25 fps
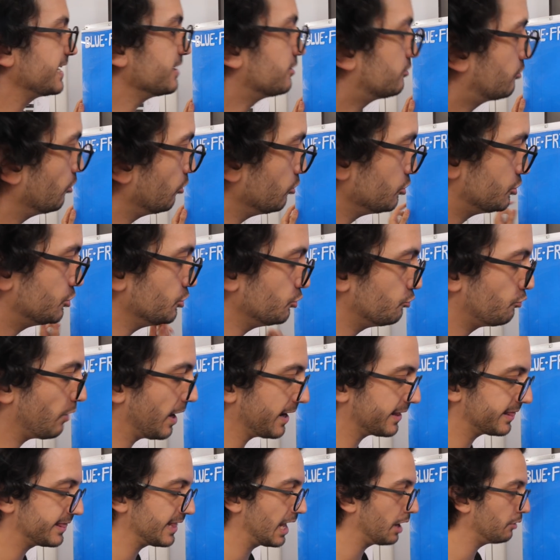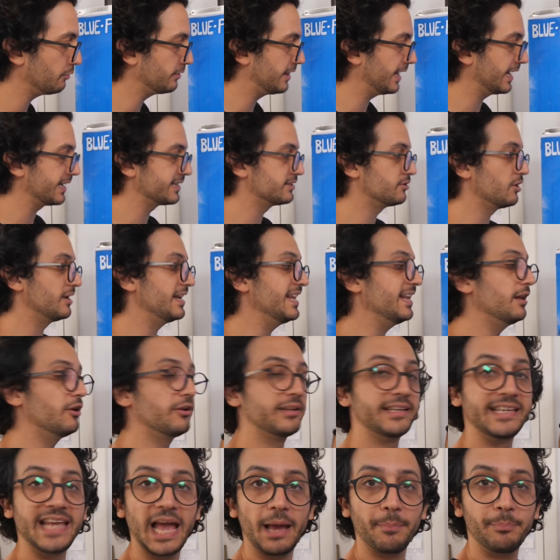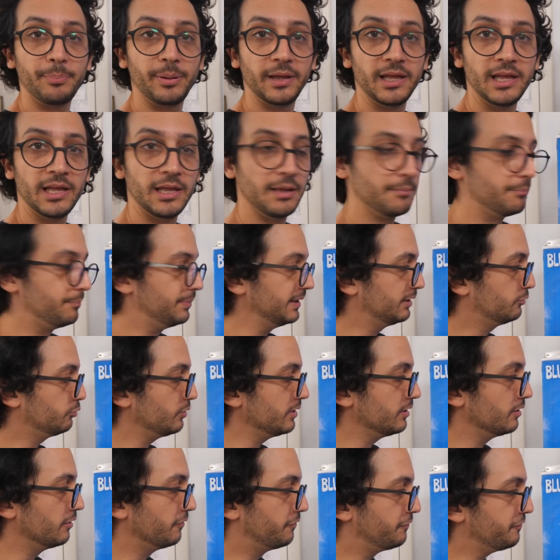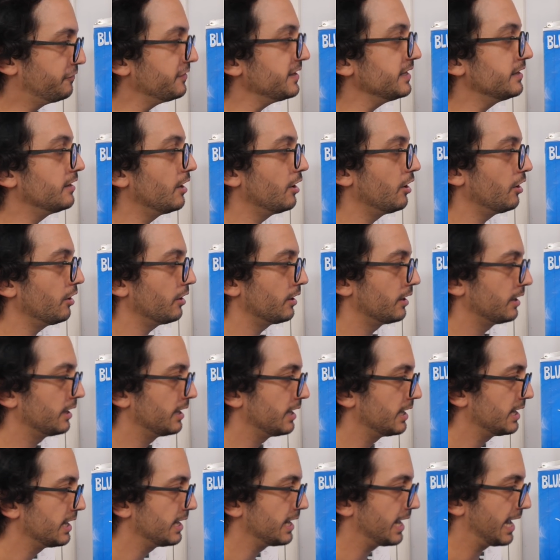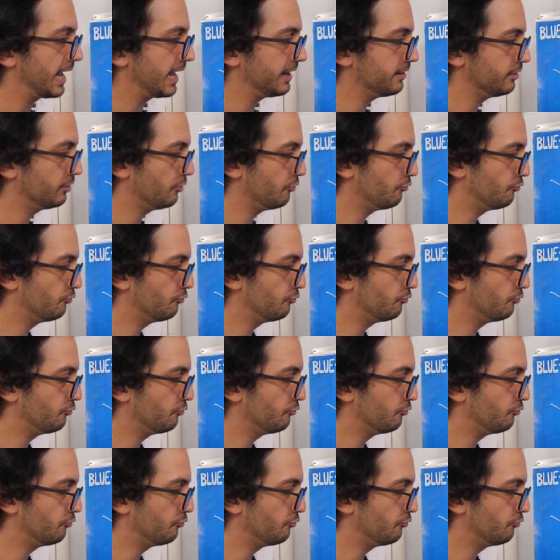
I told you right now, there is a little gap between the feeder and the